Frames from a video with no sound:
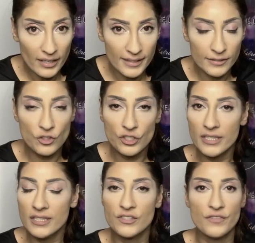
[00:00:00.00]

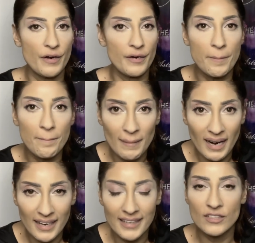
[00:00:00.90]
energy, it's very
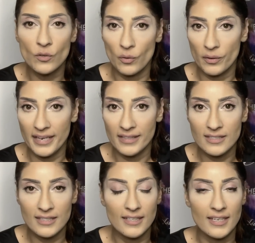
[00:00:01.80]
mind
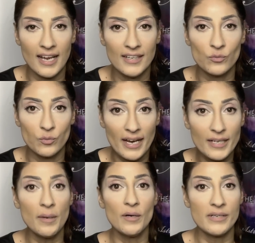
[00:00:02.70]
oriented. And right
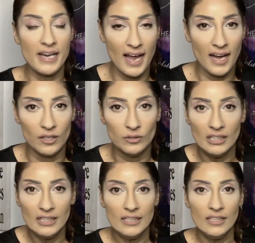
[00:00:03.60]
about now,
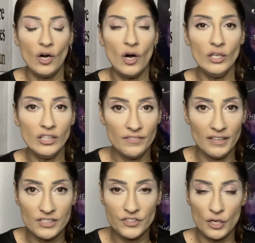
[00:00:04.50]
all of
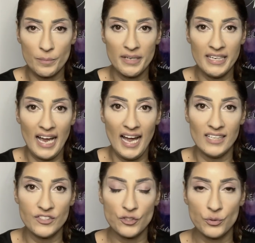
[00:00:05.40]
us are being
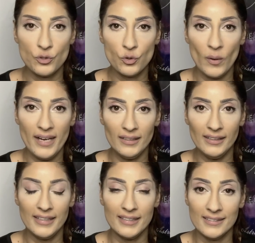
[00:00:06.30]
asked to dwell
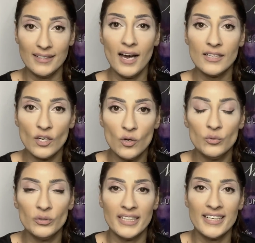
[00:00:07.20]
in not
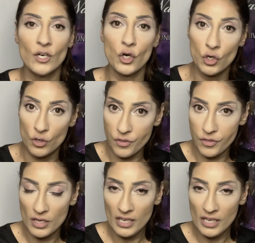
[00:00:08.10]
only earth